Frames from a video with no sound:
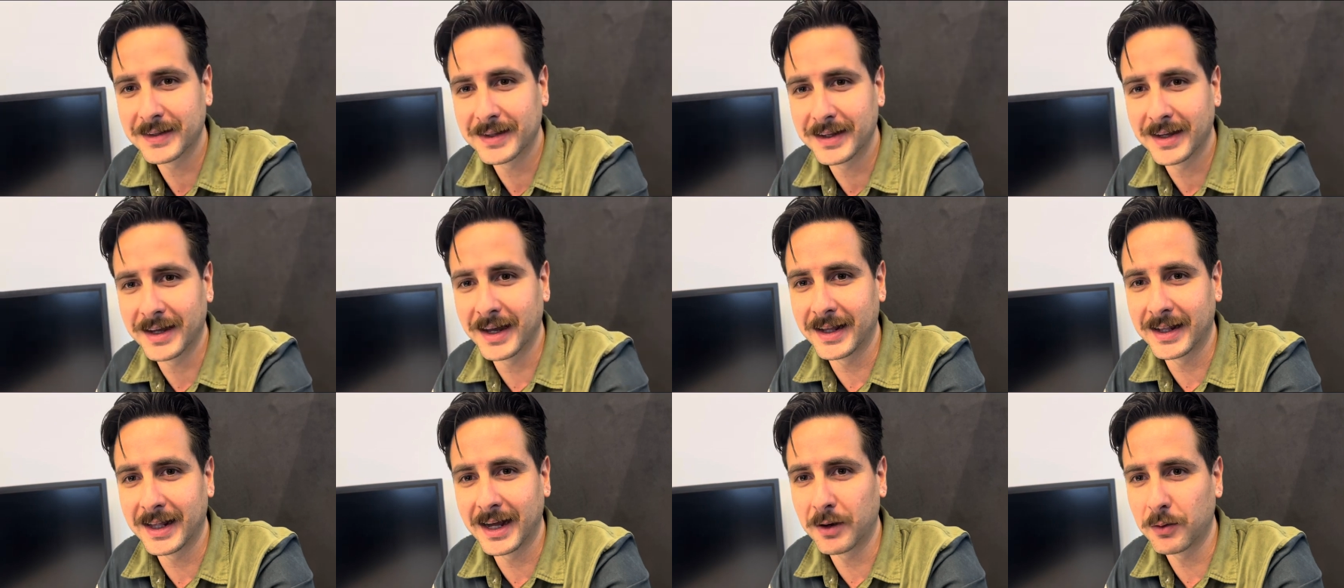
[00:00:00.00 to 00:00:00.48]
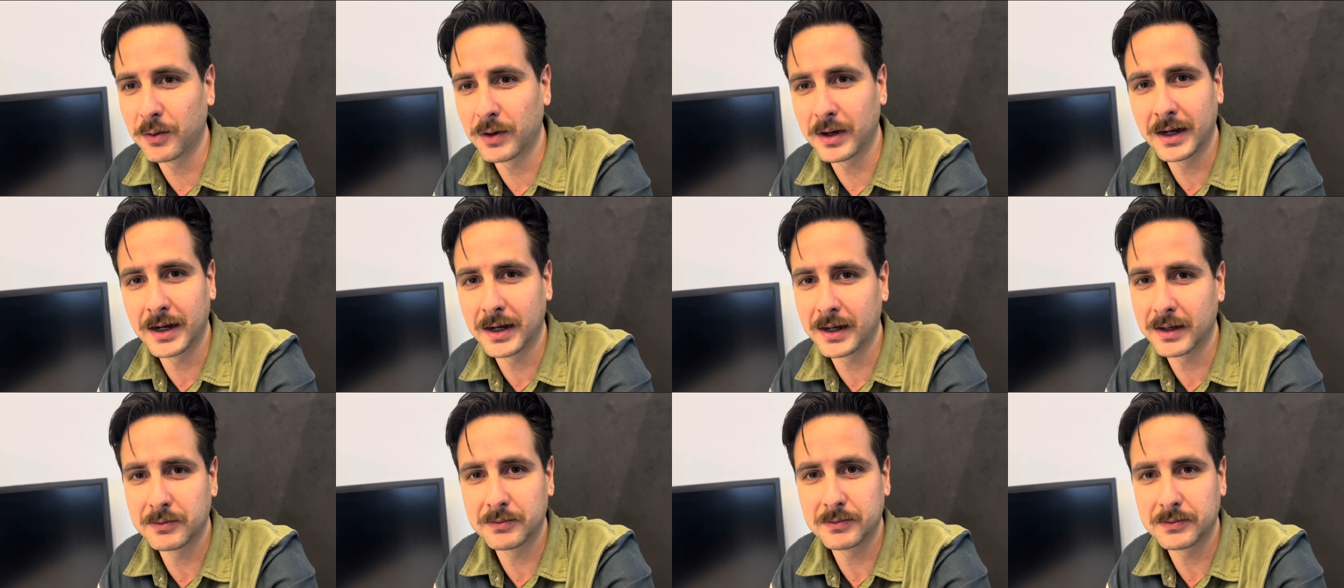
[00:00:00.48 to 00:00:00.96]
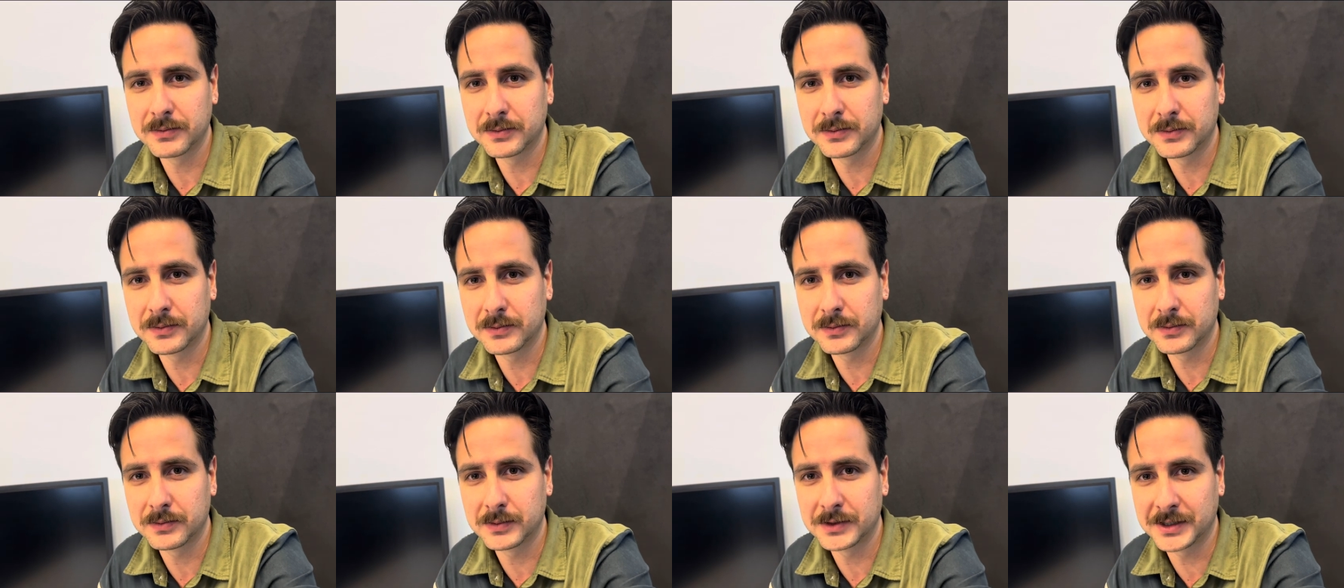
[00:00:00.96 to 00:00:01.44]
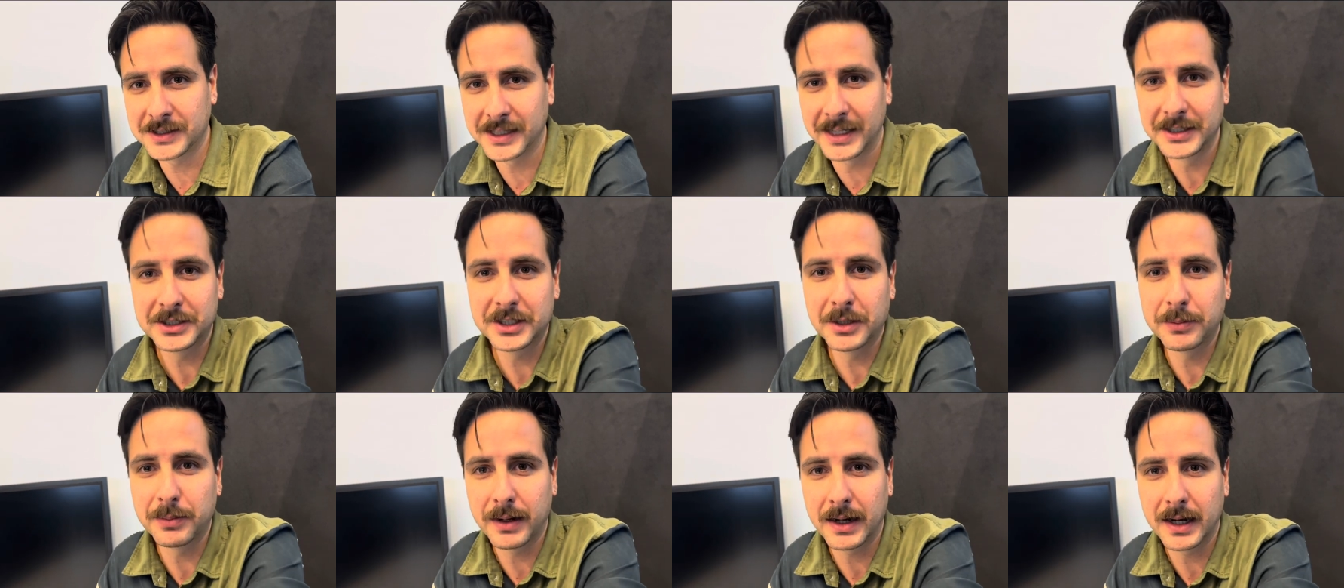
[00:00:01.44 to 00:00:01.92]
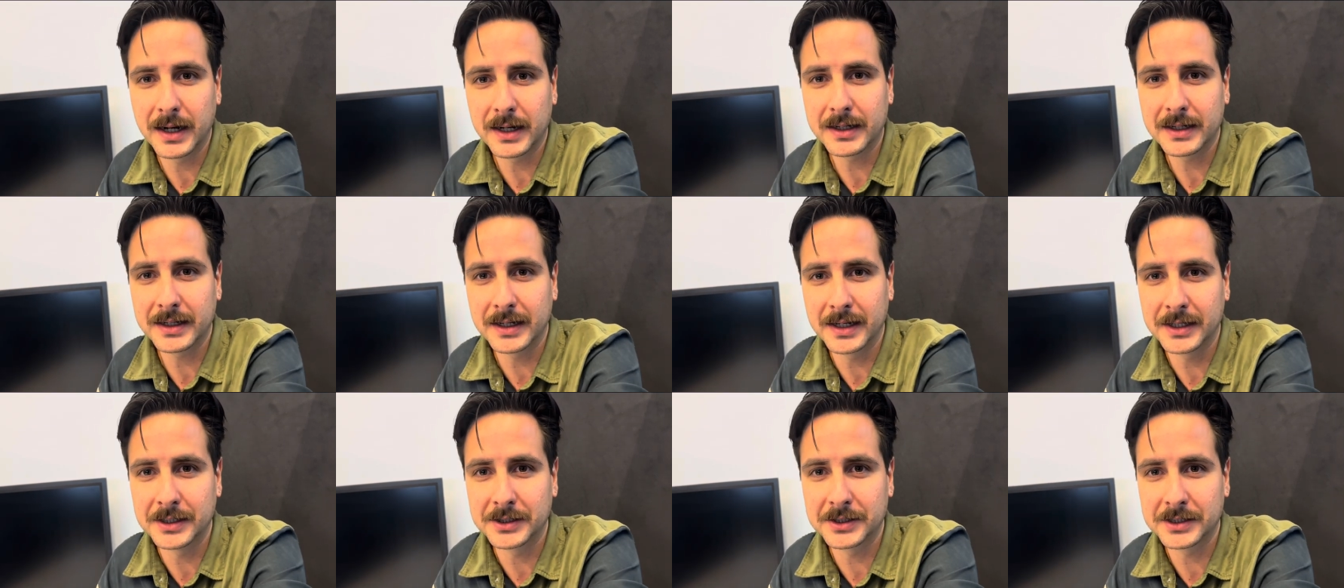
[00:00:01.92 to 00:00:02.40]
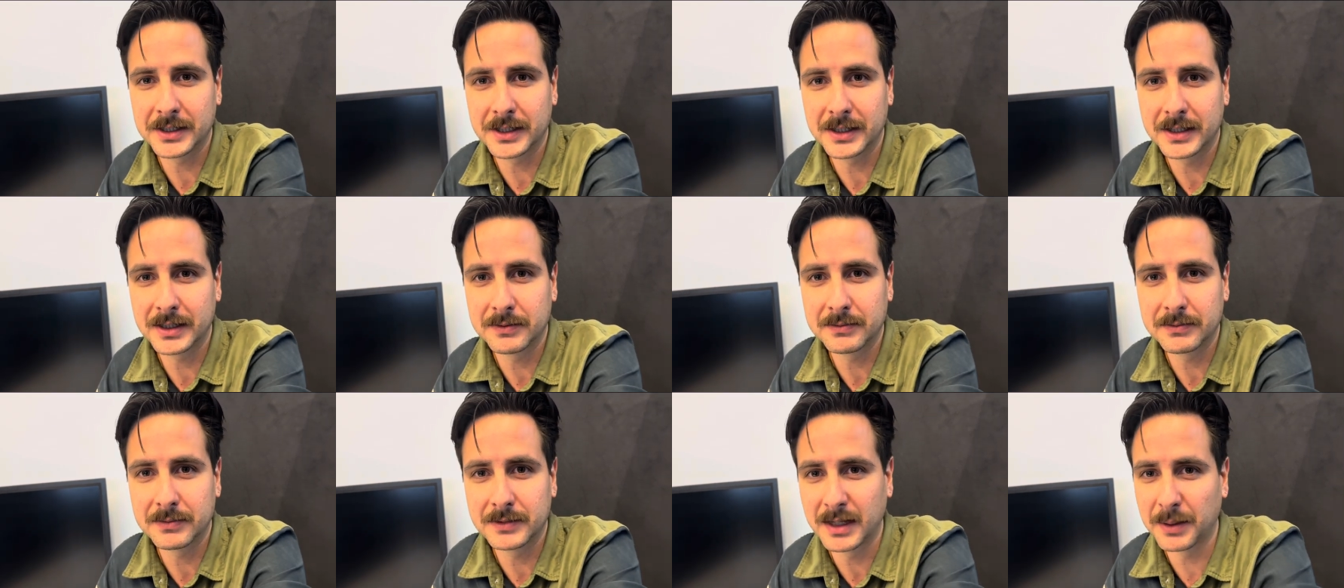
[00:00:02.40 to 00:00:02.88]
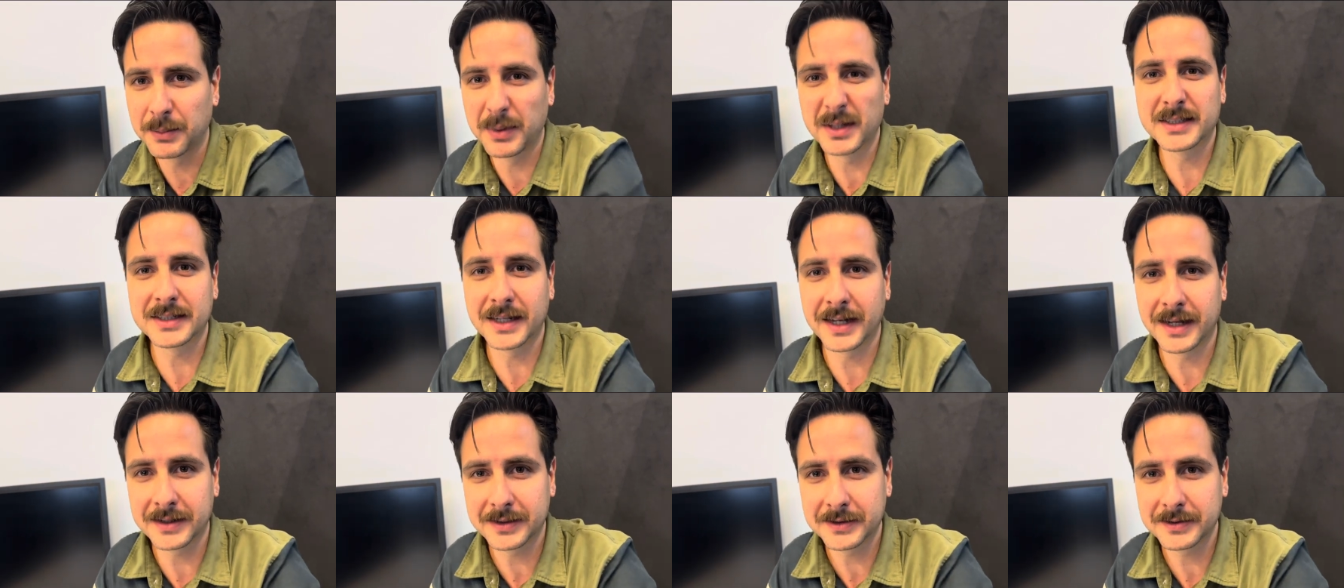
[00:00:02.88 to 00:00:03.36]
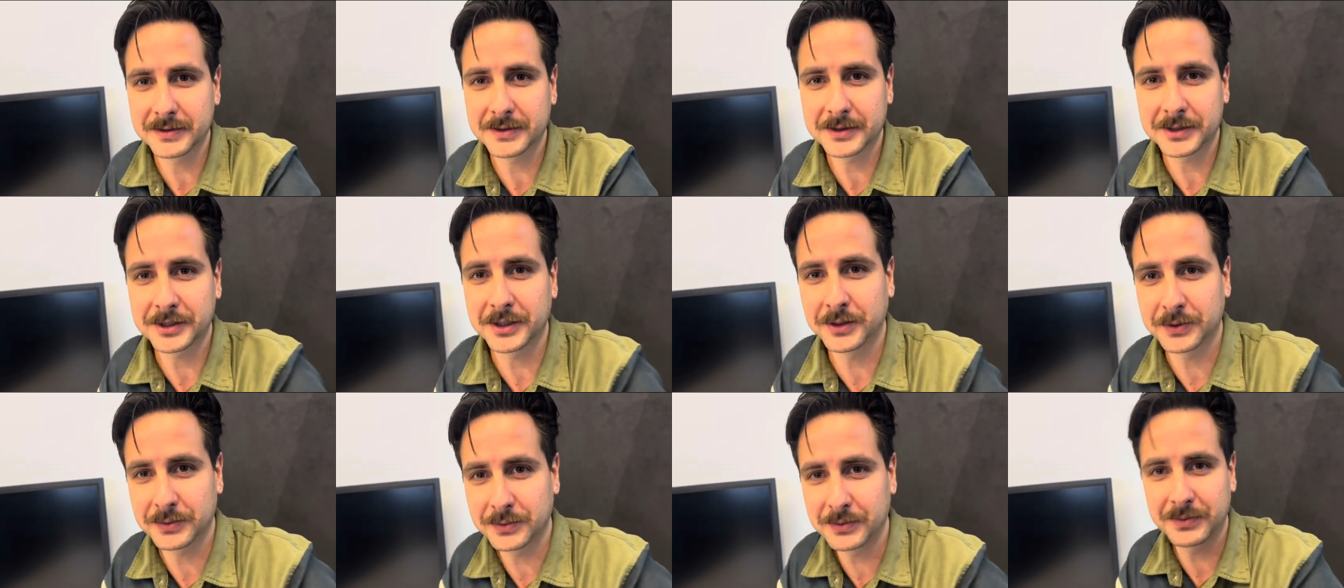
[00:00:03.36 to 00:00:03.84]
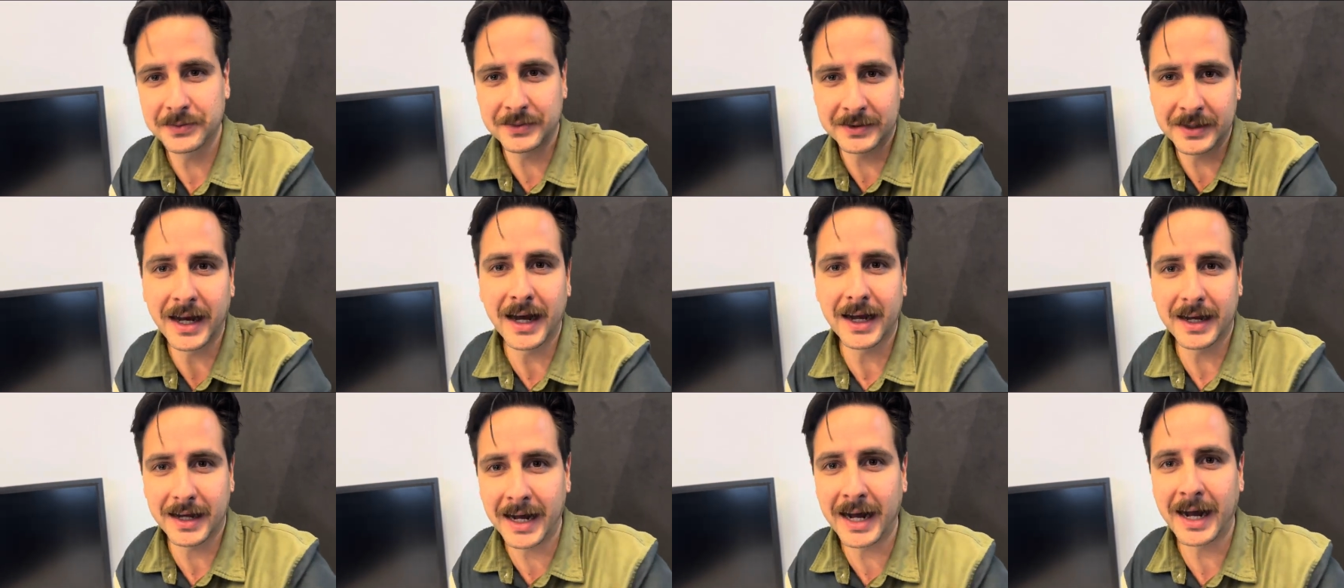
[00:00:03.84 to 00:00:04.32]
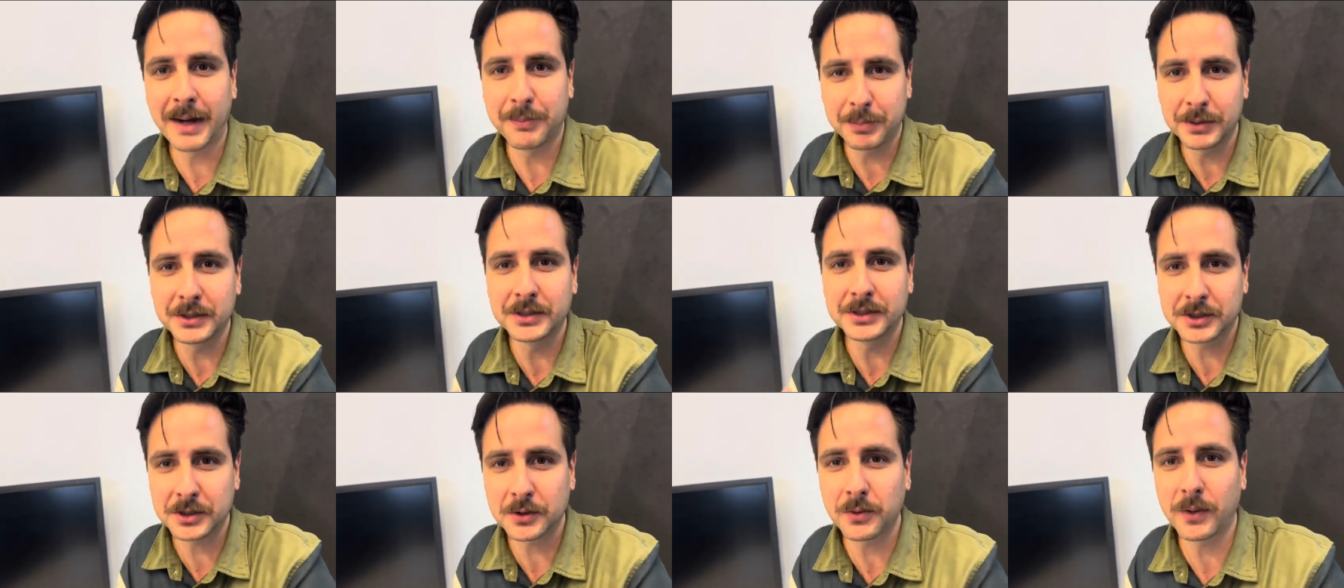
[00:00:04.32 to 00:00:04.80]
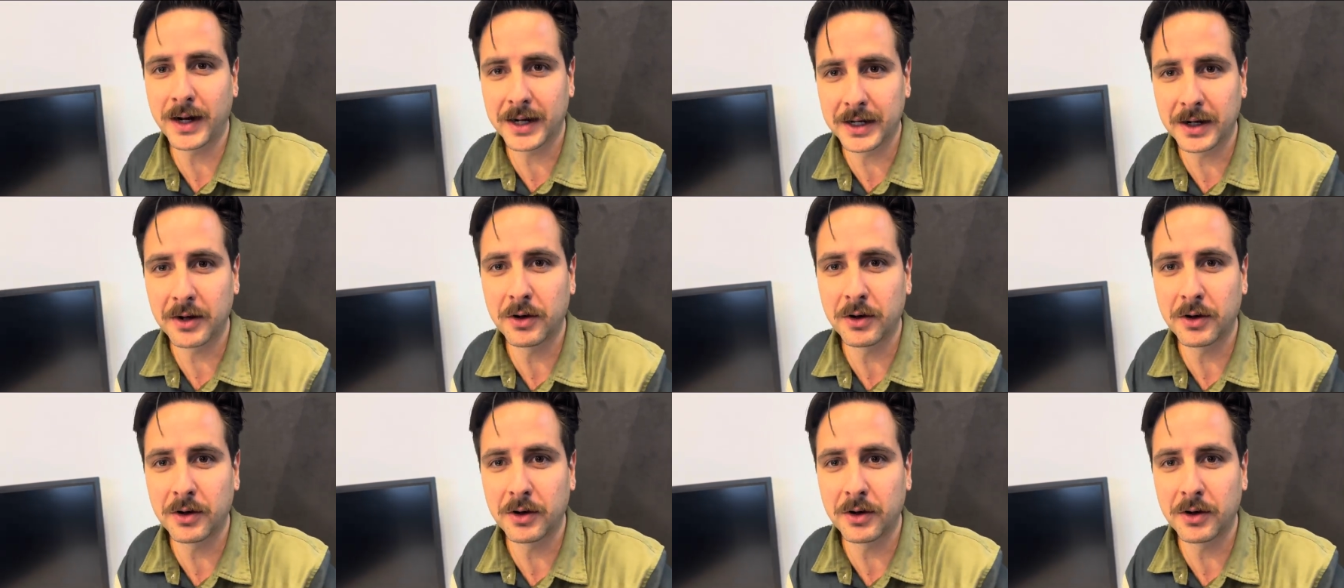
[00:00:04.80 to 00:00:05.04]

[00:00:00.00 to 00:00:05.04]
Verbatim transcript: and our centre back is a uh, number 10. So that happens quite